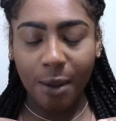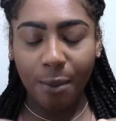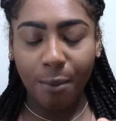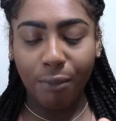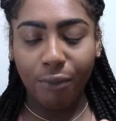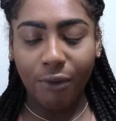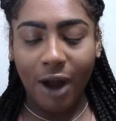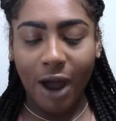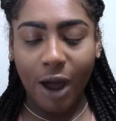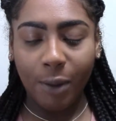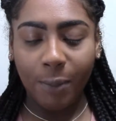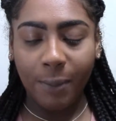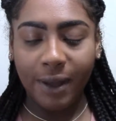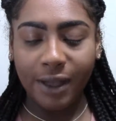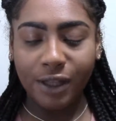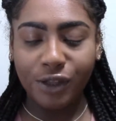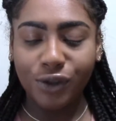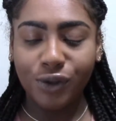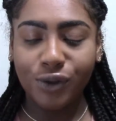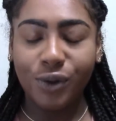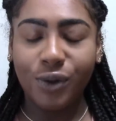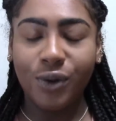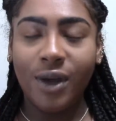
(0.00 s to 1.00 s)
brow
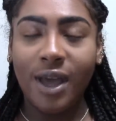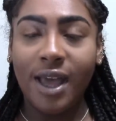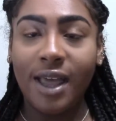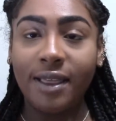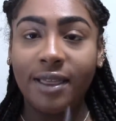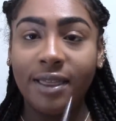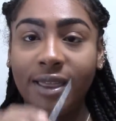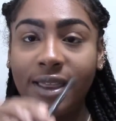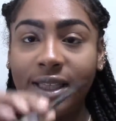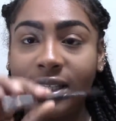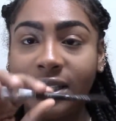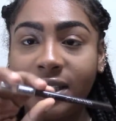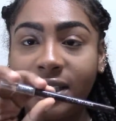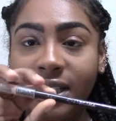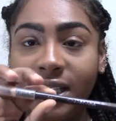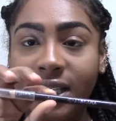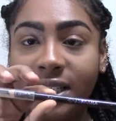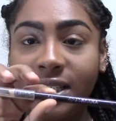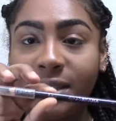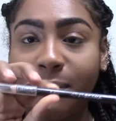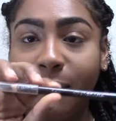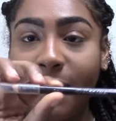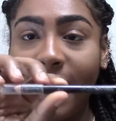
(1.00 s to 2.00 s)
pencil, and this
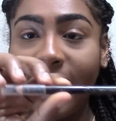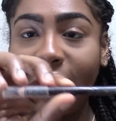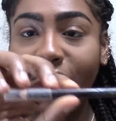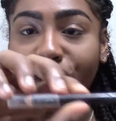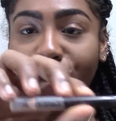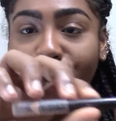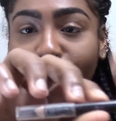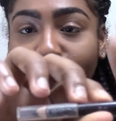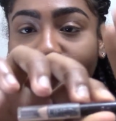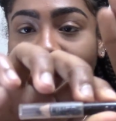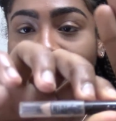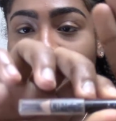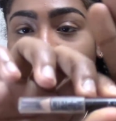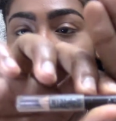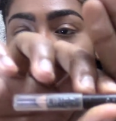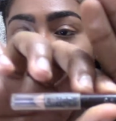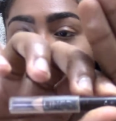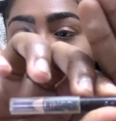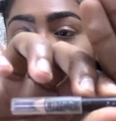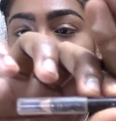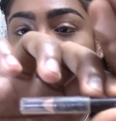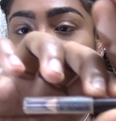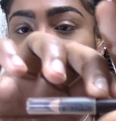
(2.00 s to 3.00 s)
is by
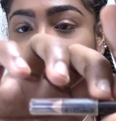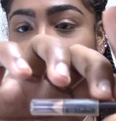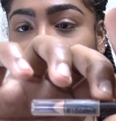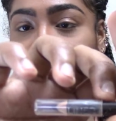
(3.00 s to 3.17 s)
Jordana.